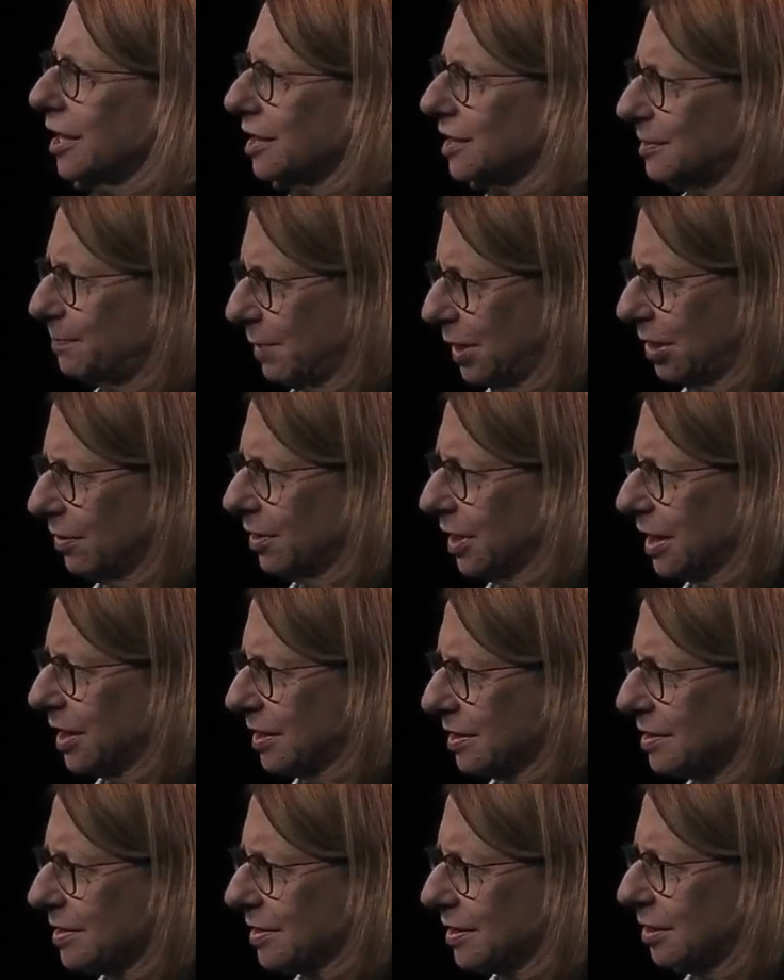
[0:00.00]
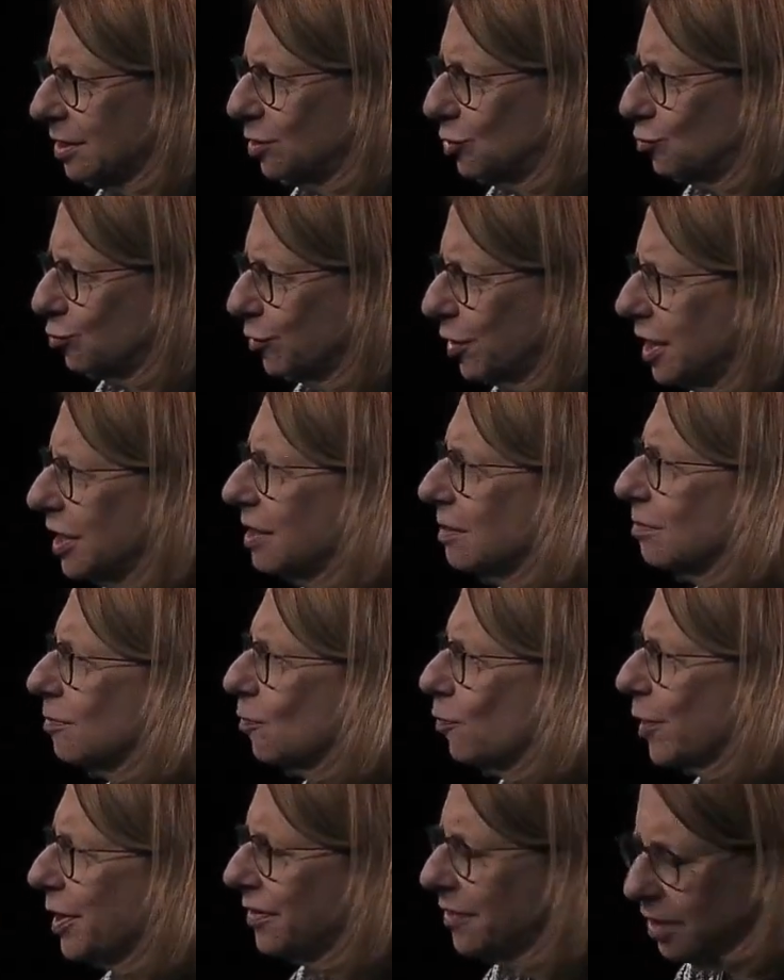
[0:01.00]
experienced
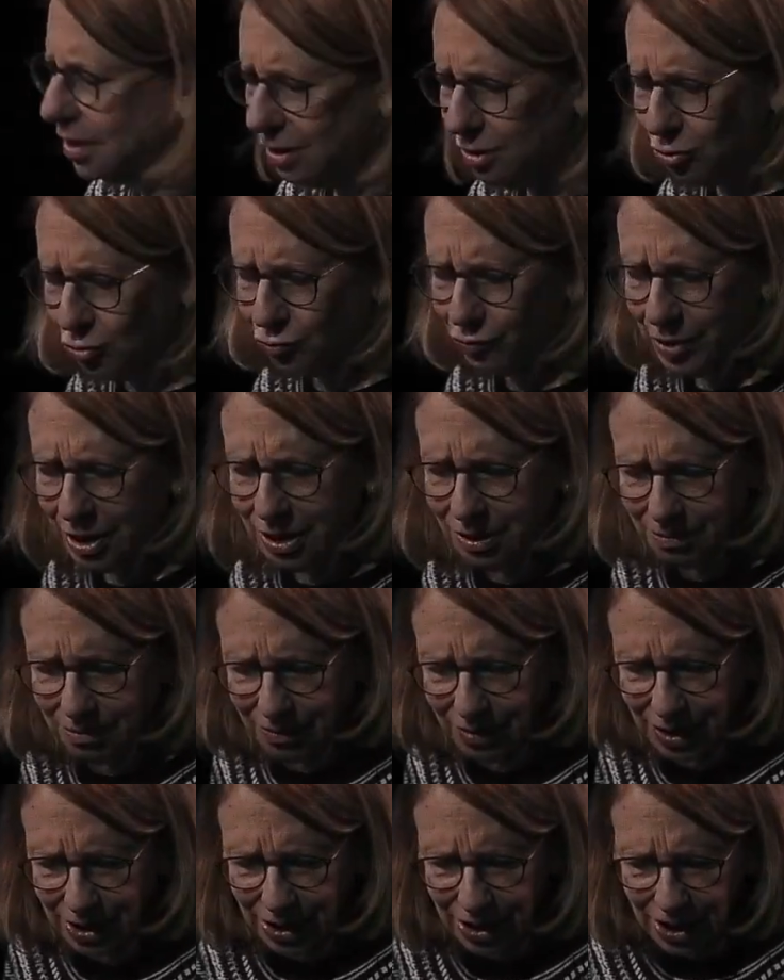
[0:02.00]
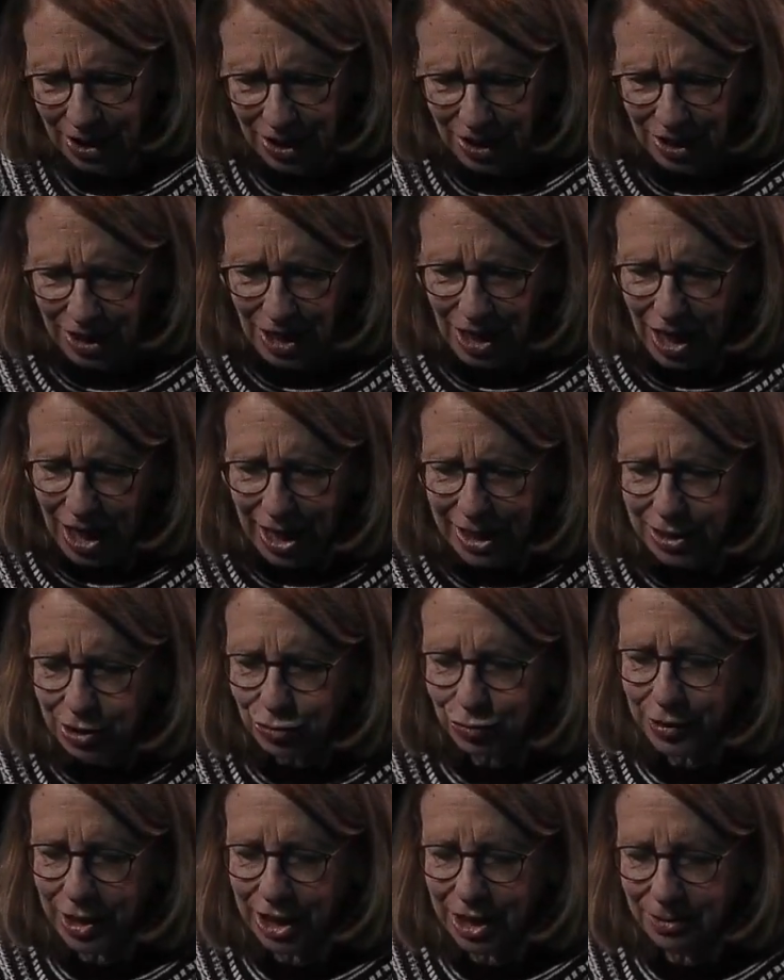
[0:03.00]
dream within a dream. I
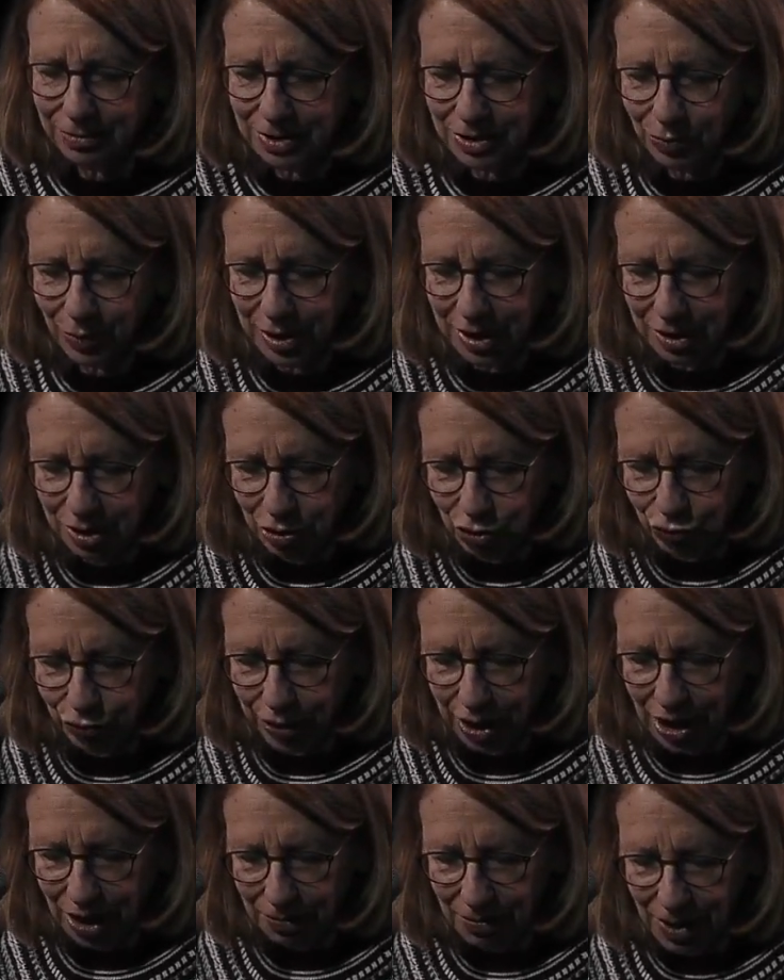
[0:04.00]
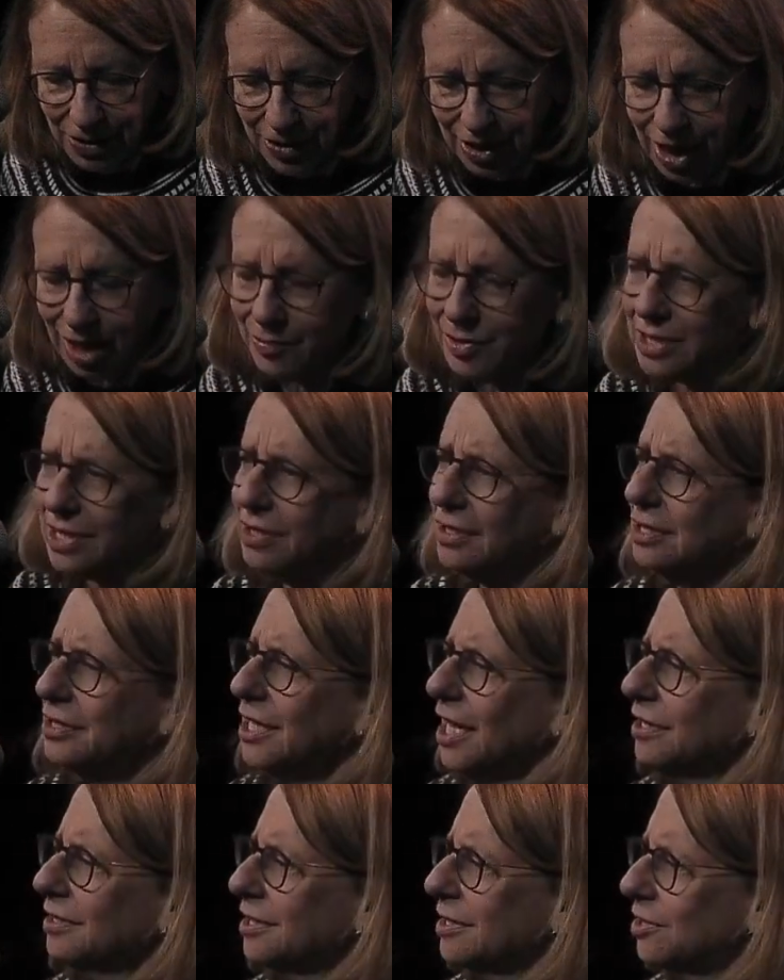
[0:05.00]
dreamed within a dream that I was in the
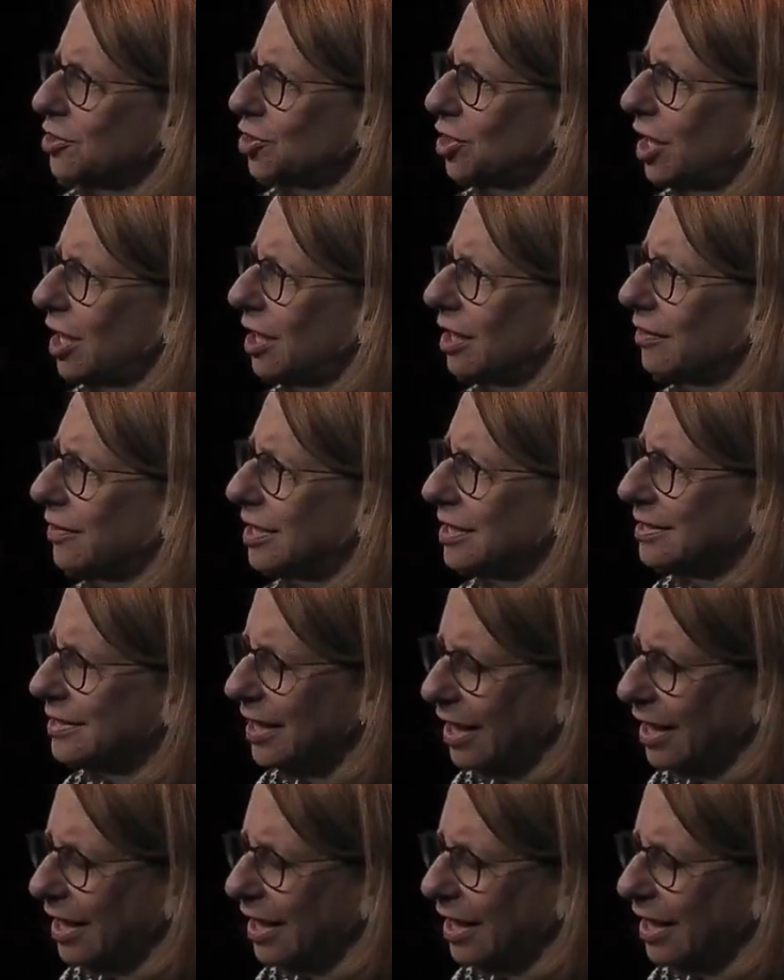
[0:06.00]
dentist chair in